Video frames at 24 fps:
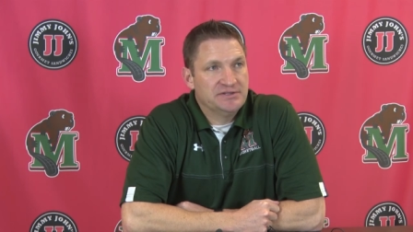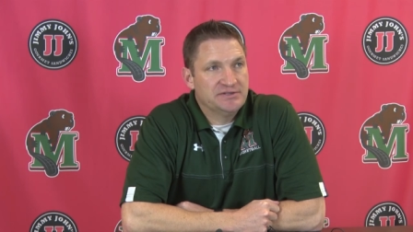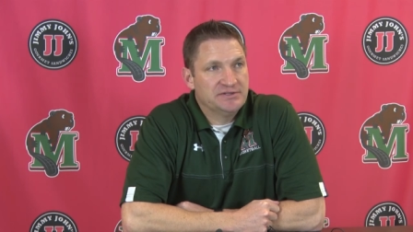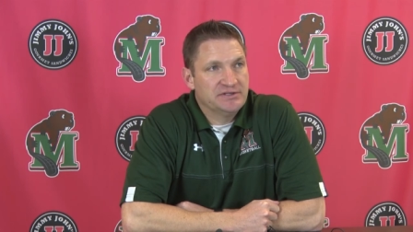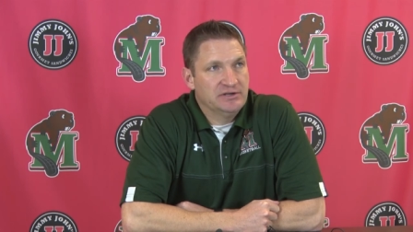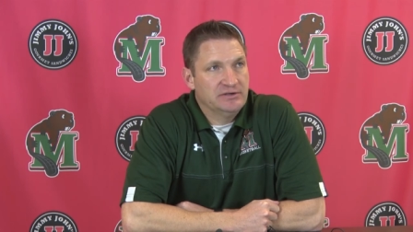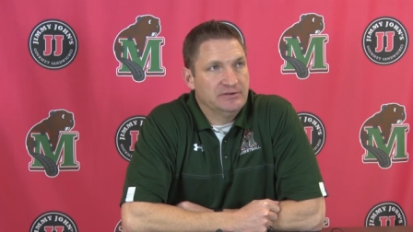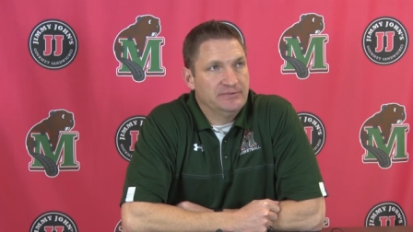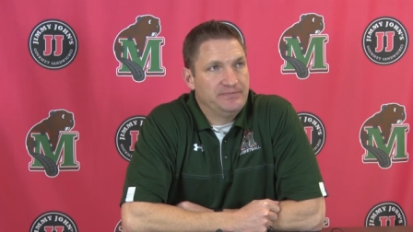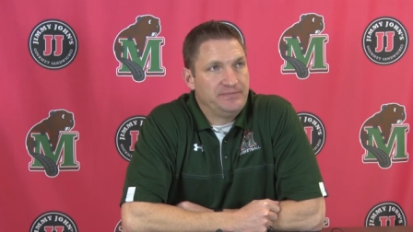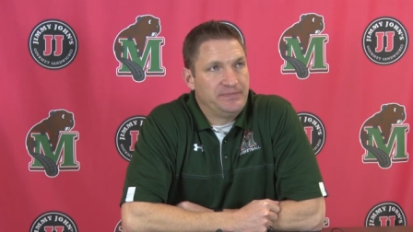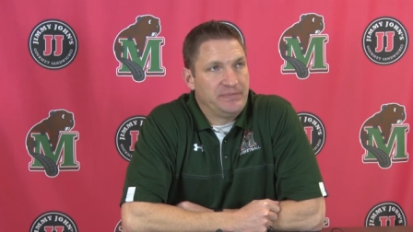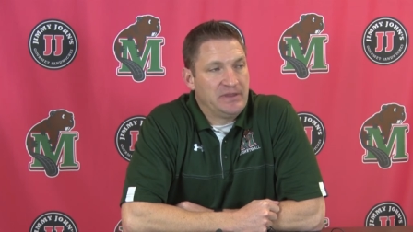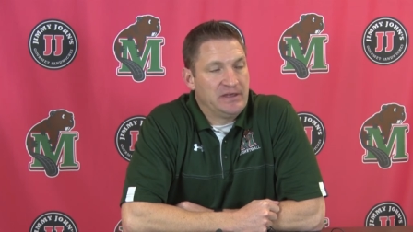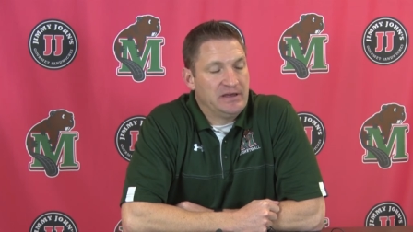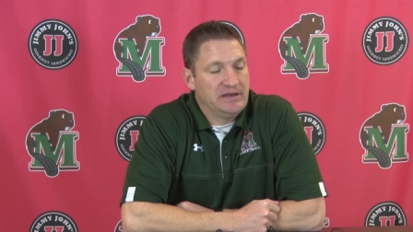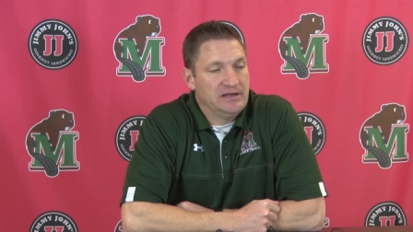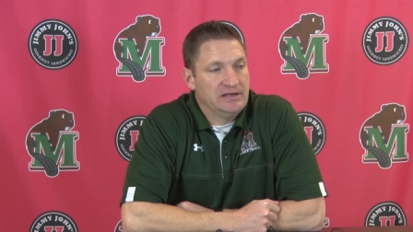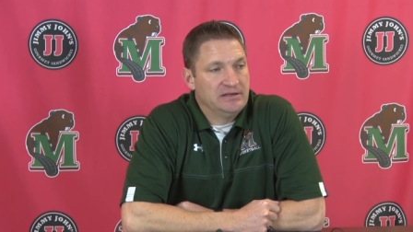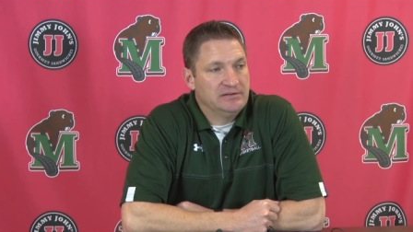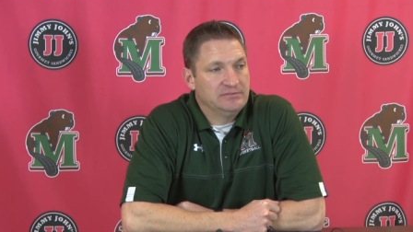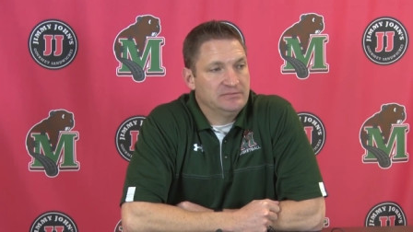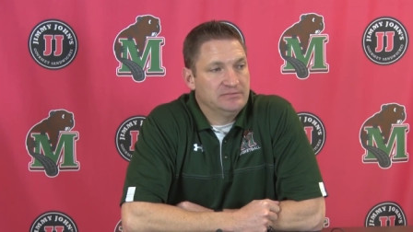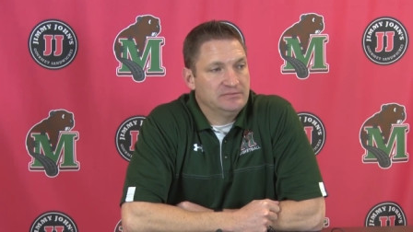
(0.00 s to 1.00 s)
So
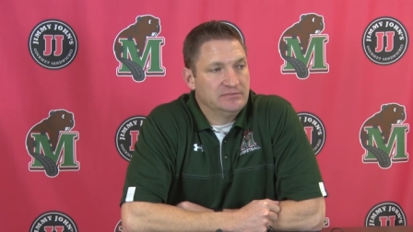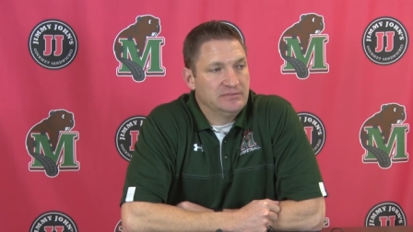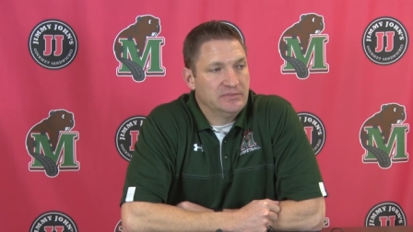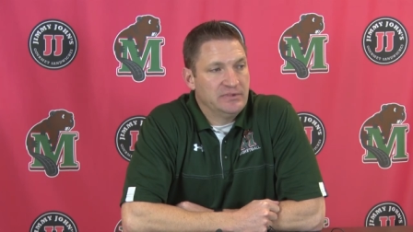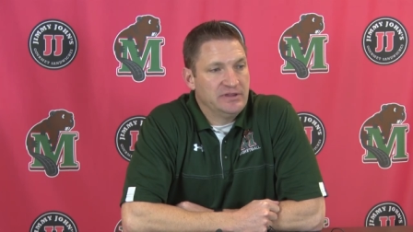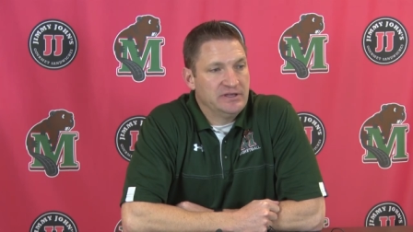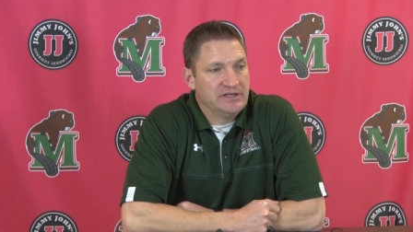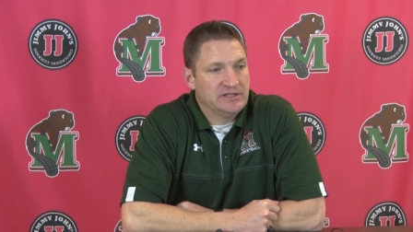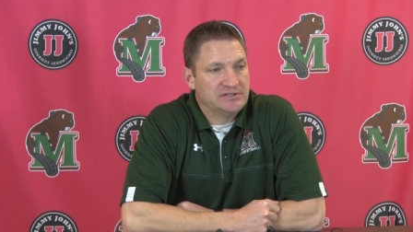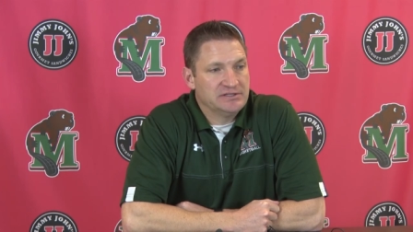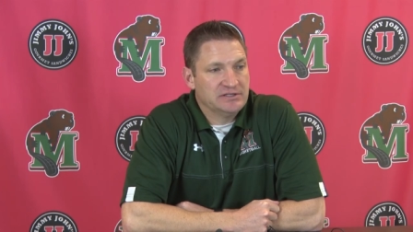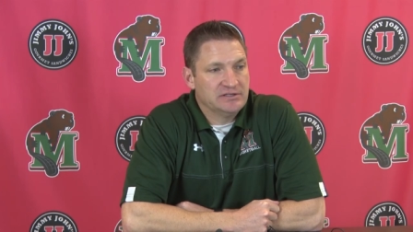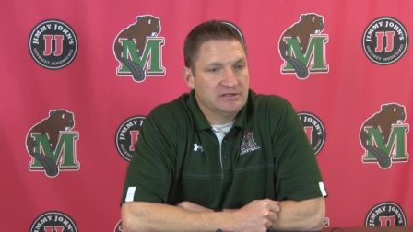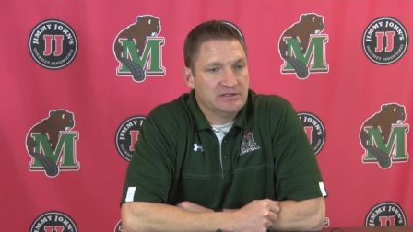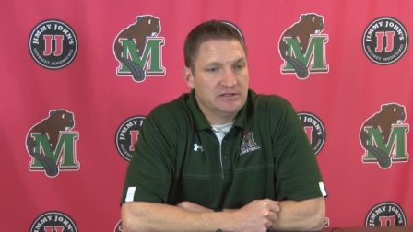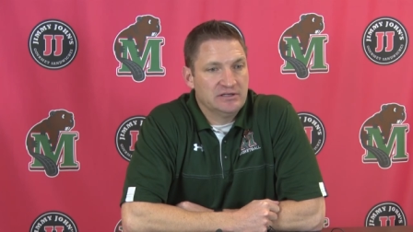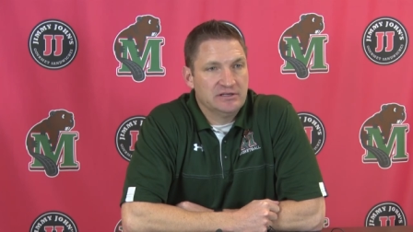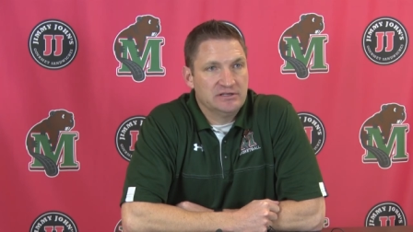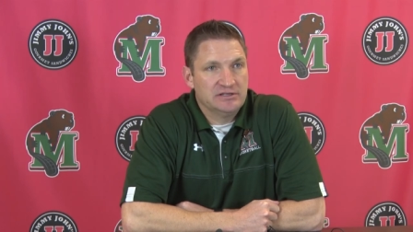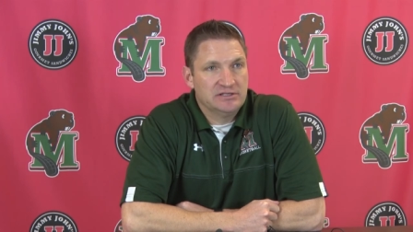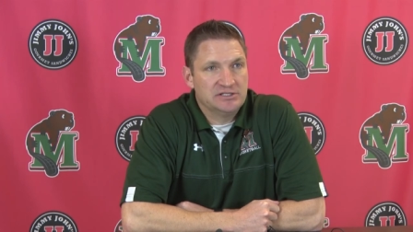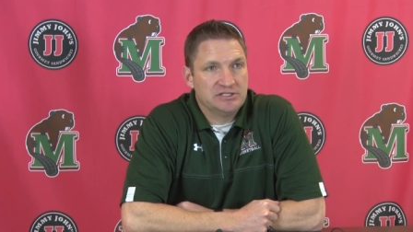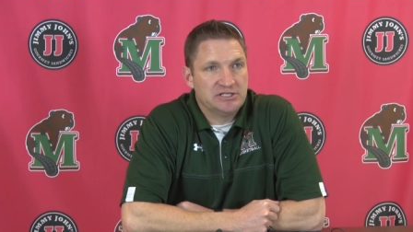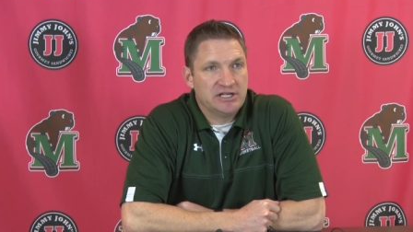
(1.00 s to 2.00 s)
um, I think it's a,
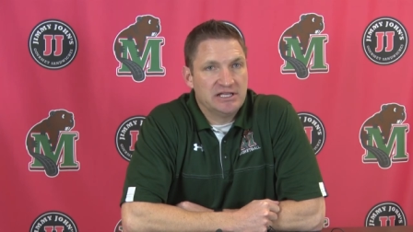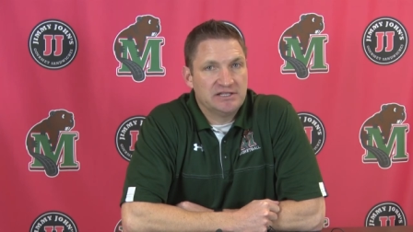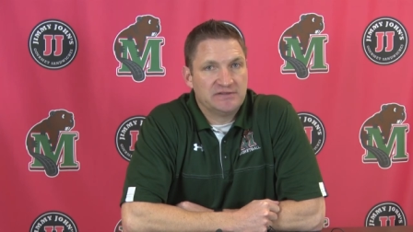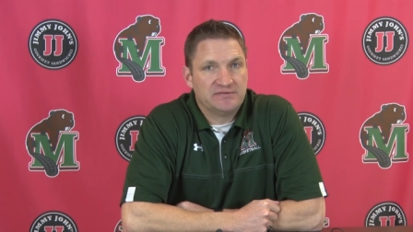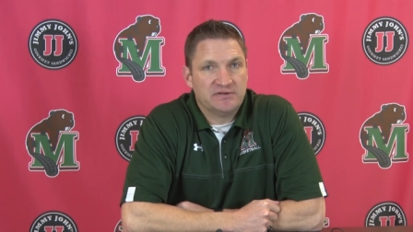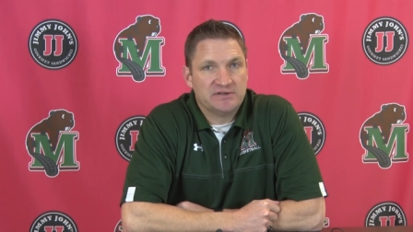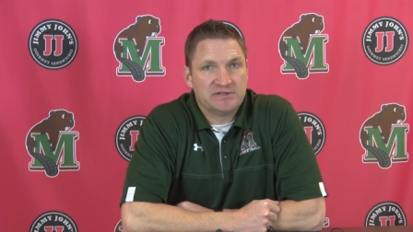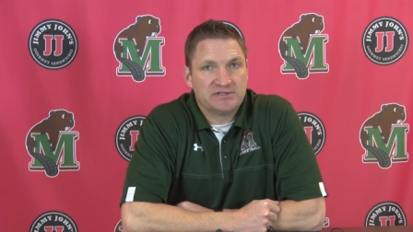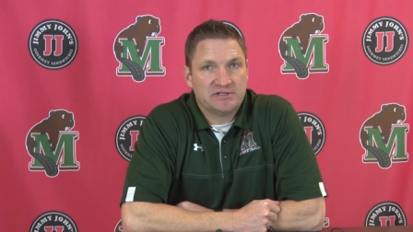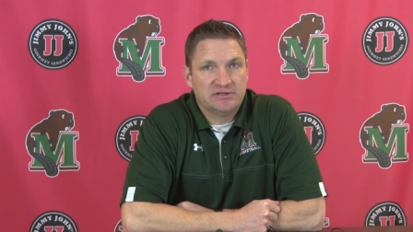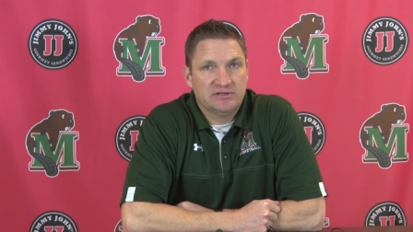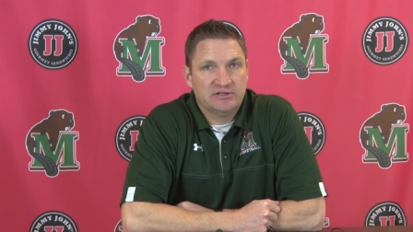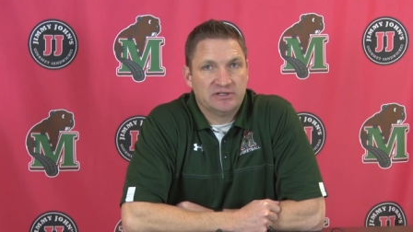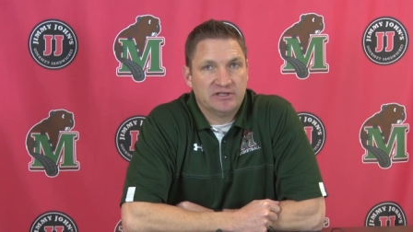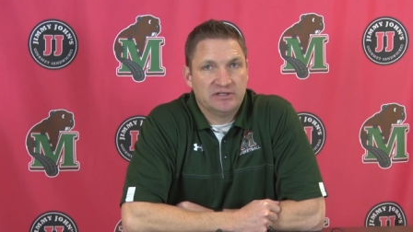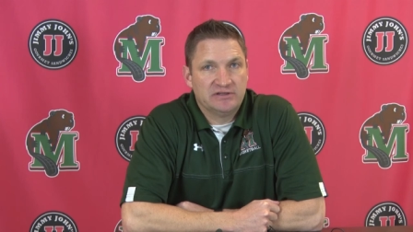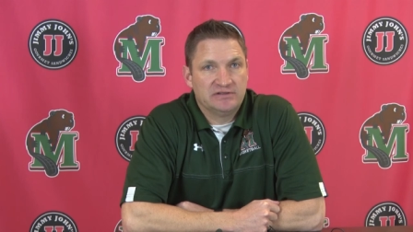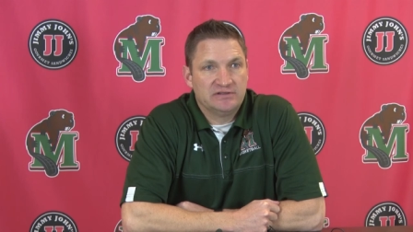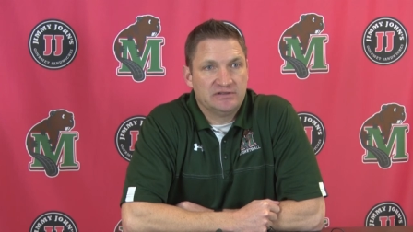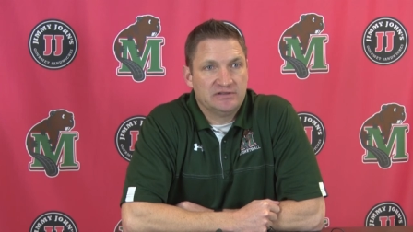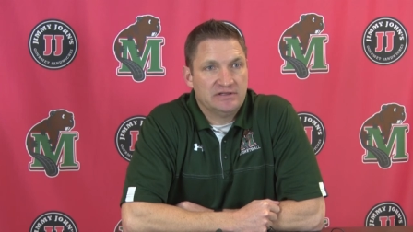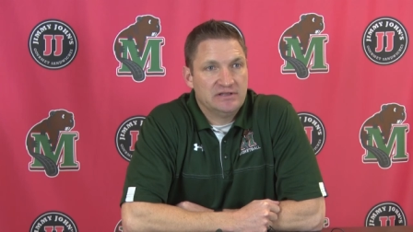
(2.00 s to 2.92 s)
a, good chance for us to look at